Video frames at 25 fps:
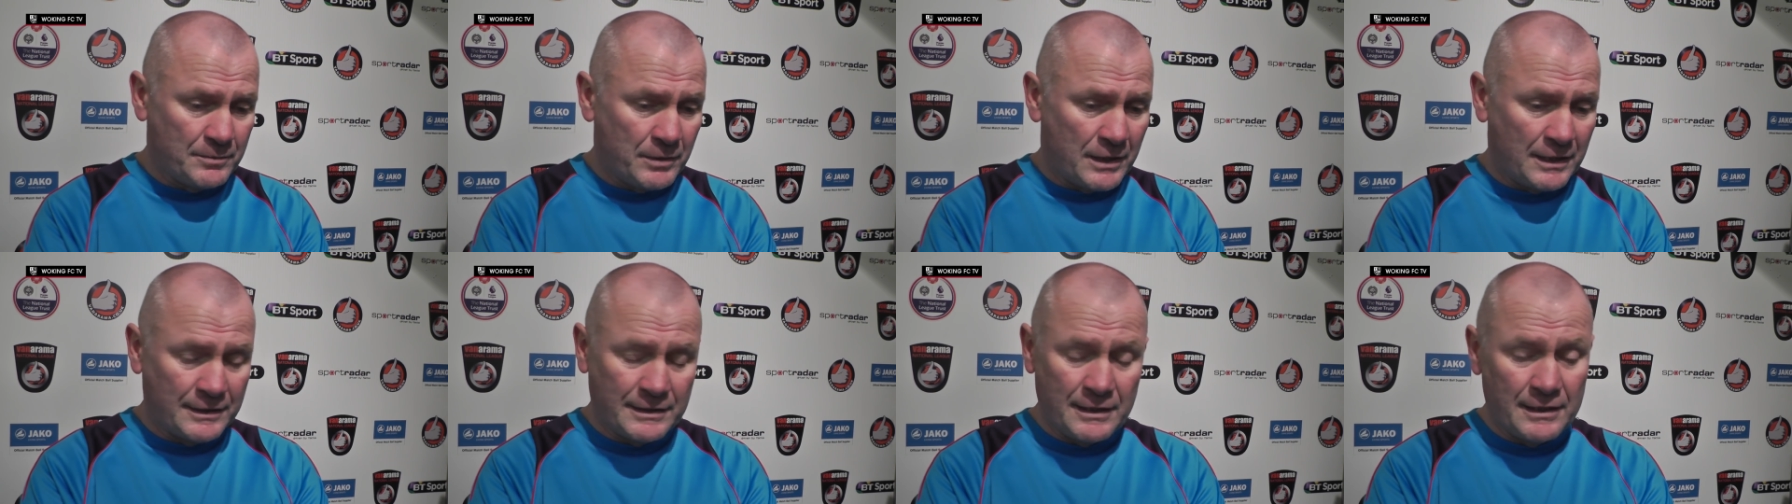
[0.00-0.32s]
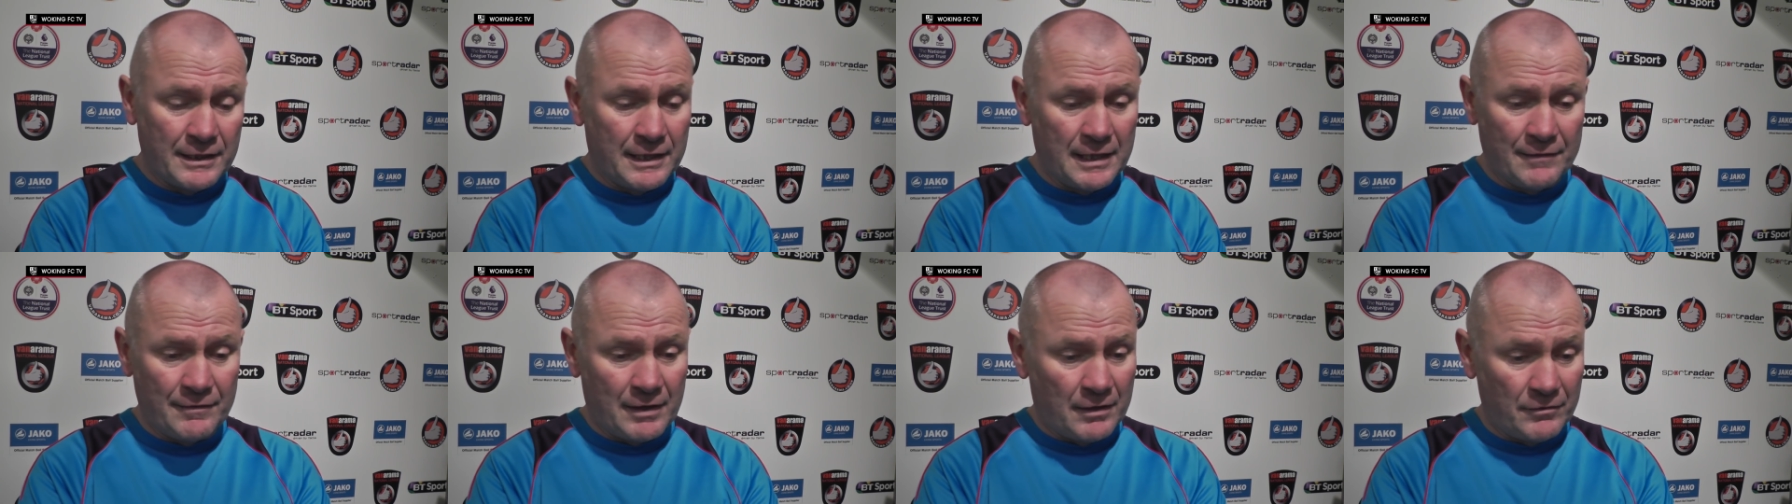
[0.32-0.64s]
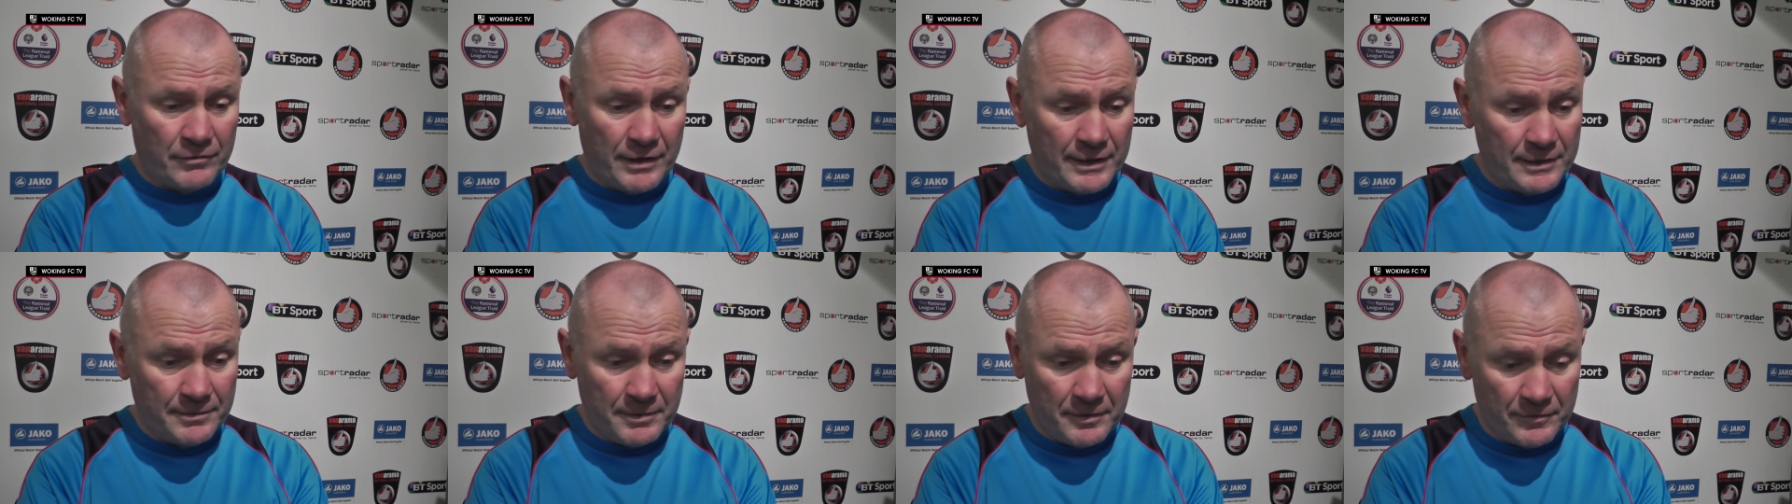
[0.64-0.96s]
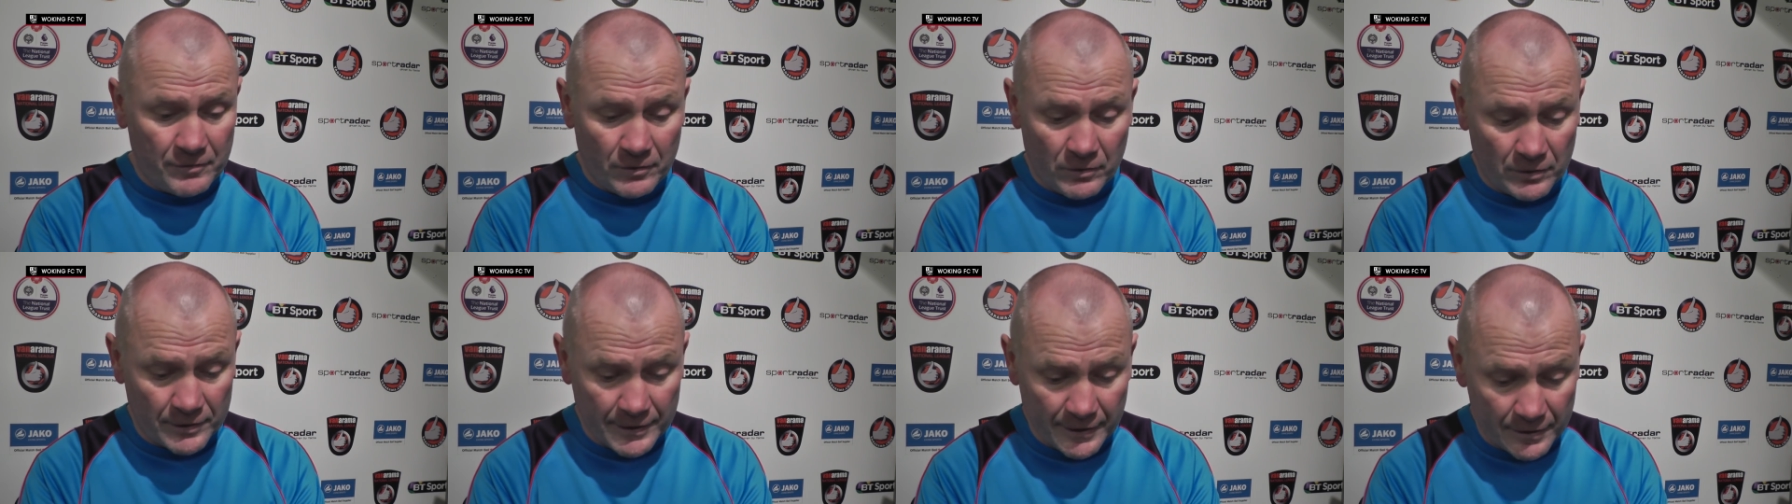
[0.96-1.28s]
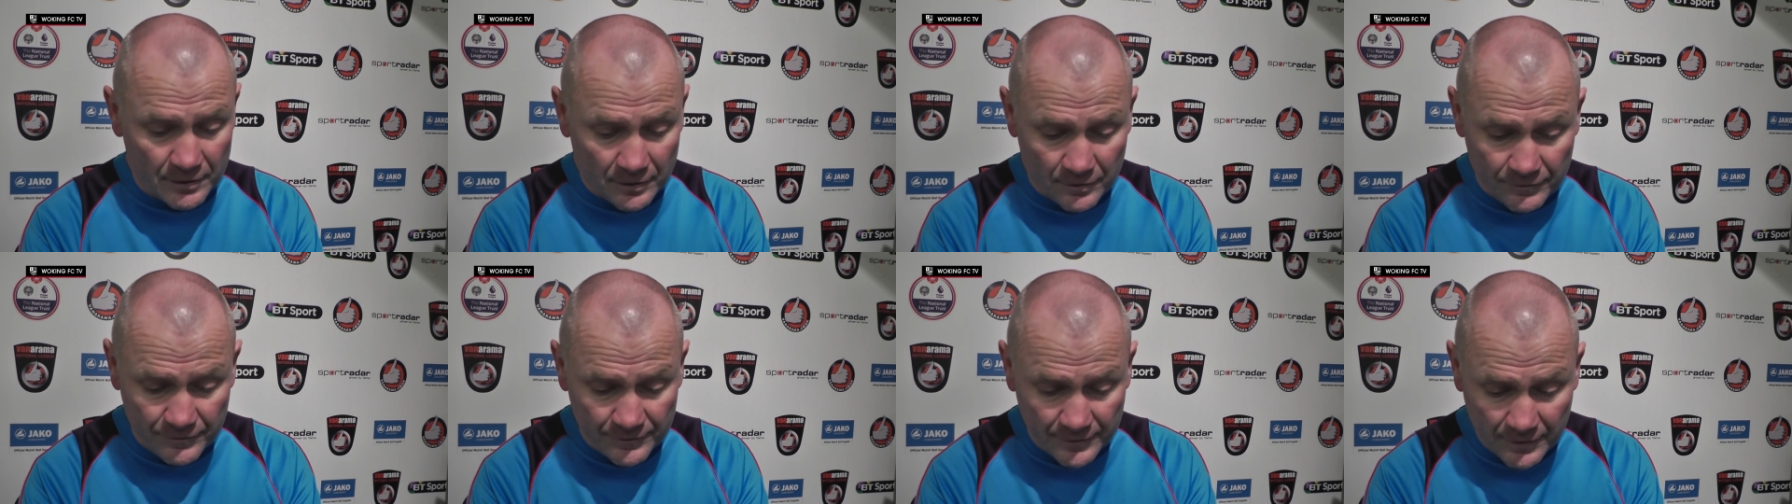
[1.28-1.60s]
But I didn't get that right before
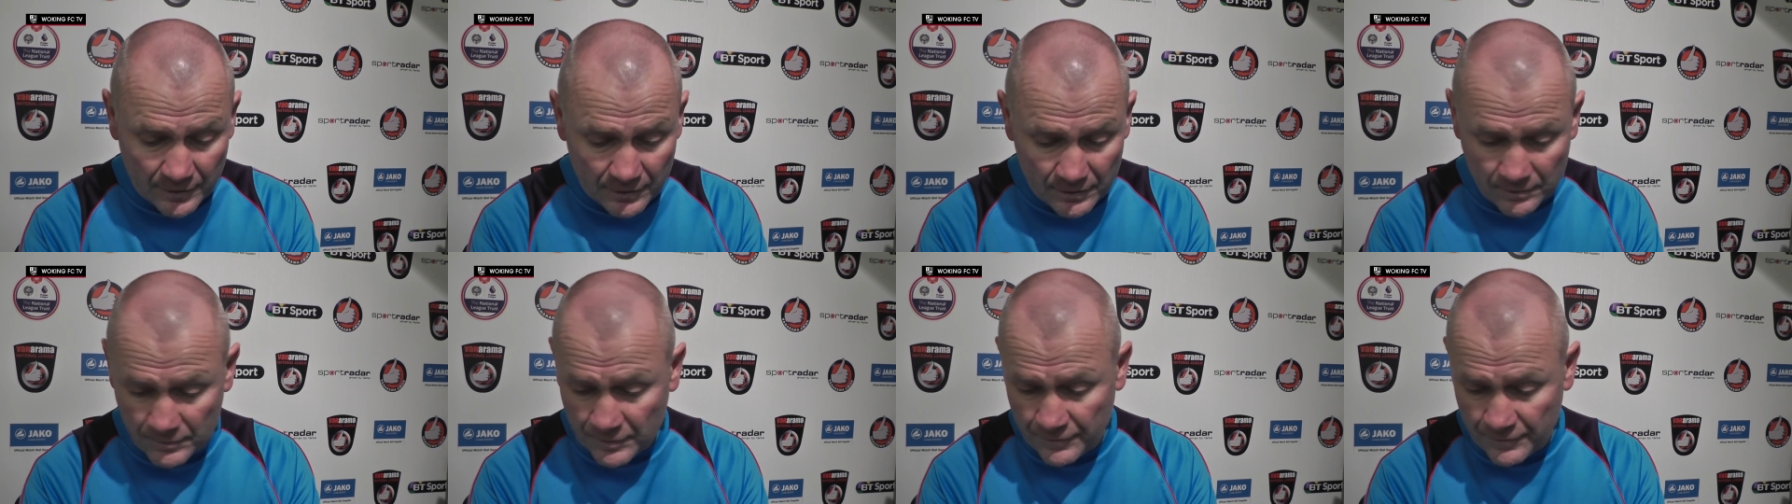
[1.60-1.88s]
kick off, and I,